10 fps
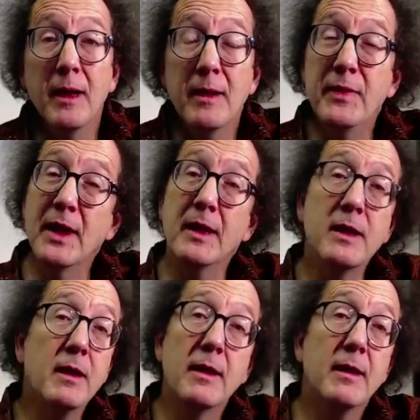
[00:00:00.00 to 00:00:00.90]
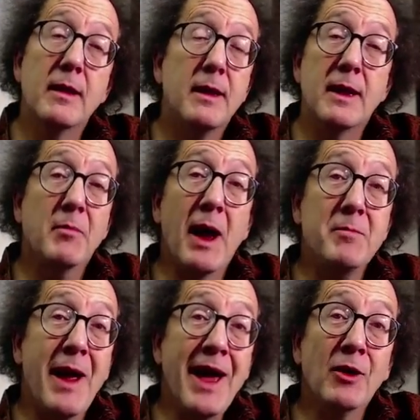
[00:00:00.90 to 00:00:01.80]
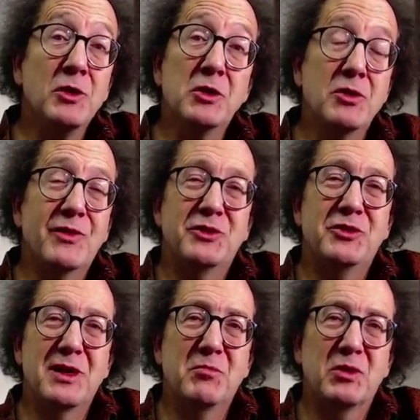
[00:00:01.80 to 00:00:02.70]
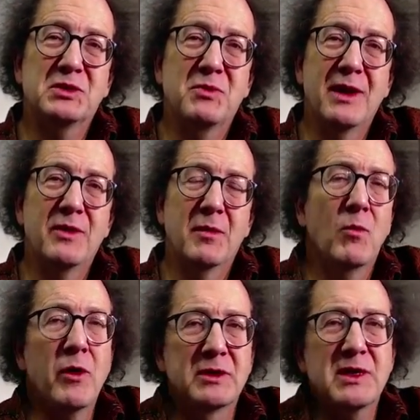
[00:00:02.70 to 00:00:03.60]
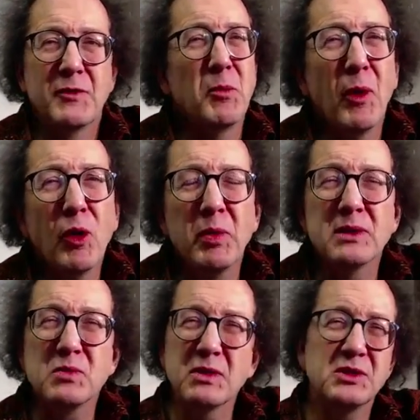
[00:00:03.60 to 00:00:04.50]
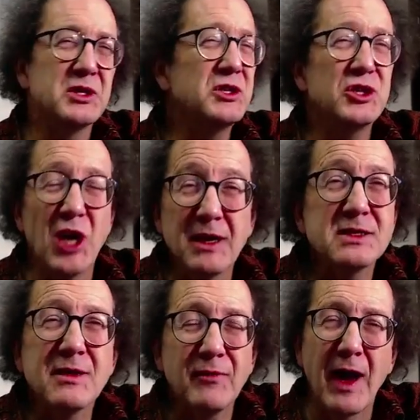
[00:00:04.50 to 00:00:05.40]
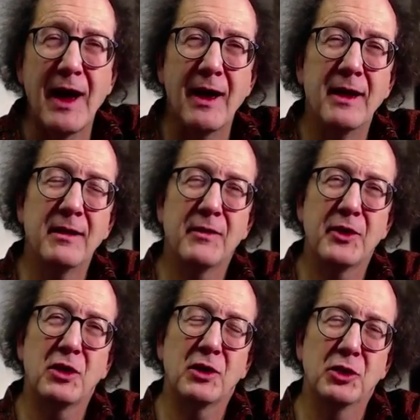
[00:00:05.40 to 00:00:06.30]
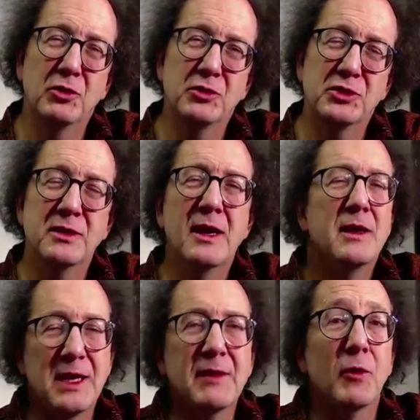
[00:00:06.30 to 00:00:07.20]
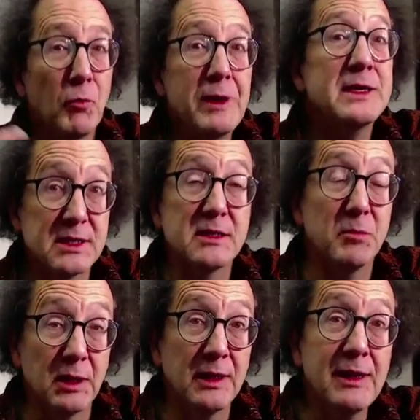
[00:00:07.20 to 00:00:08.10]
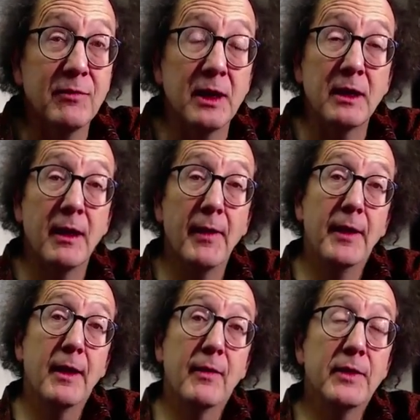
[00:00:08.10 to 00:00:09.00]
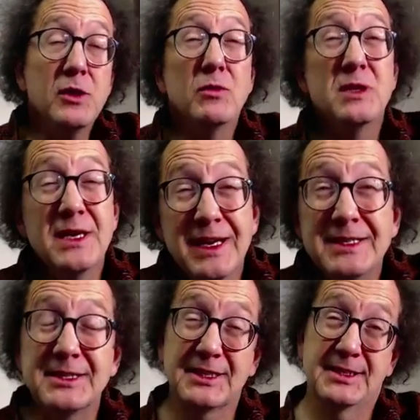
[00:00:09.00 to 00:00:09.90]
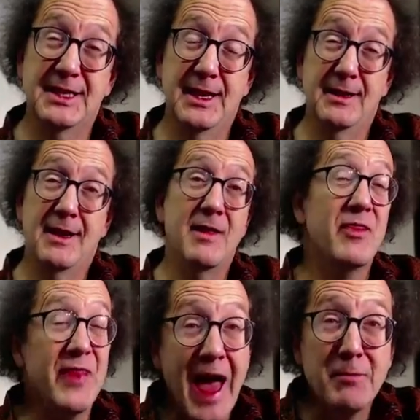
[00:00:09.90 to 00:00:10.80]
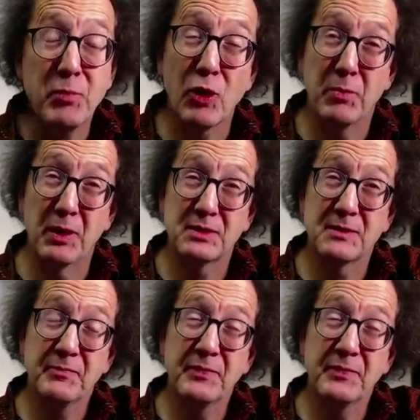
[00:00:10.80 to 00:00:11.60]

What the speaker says: then it might matter to you that you didn't persuade them. Whereas if your purpose was to justify the conclusion, to give a reason to believe it, then you did succeed in that purpose.